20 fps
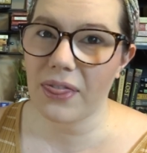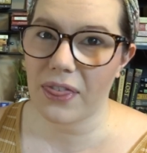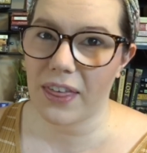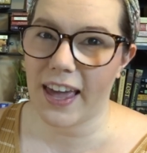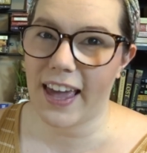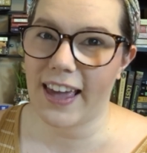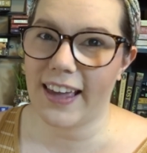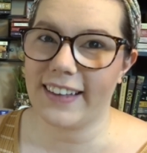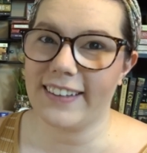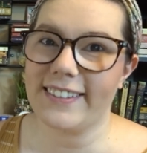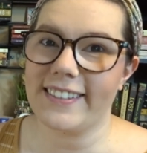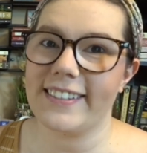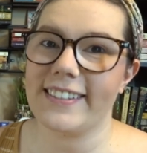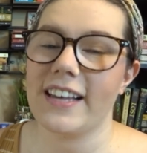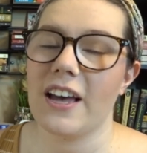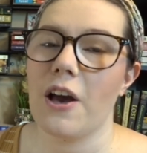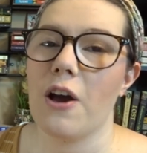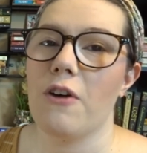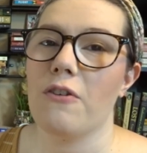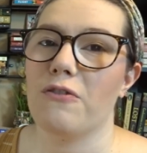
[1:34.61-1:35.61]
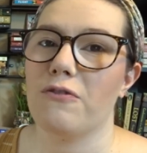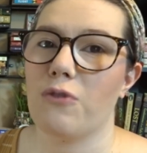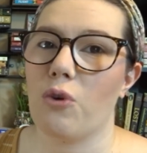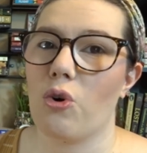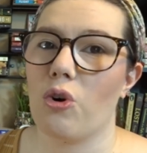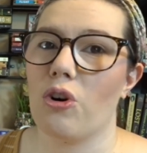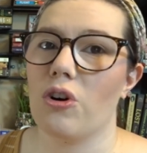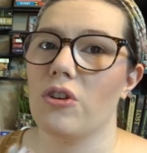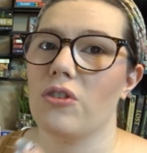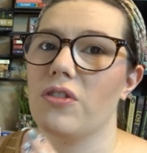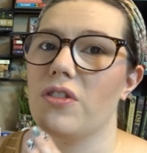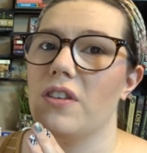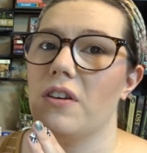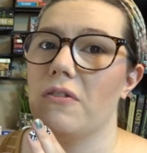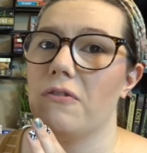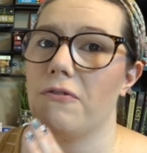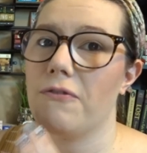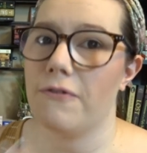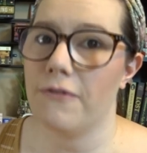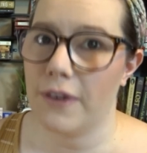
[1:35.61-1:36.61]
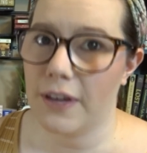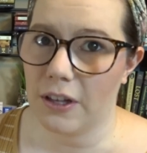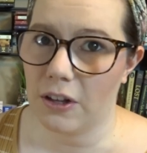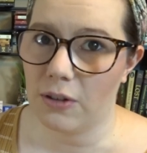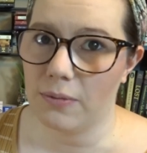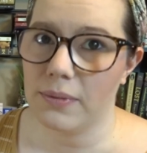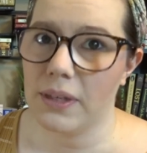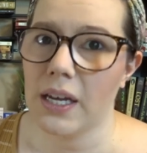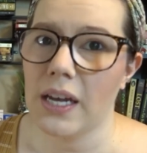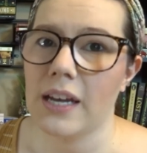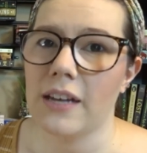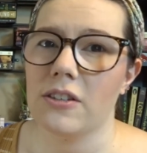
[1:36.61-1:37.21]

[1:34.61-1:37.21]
things for the film.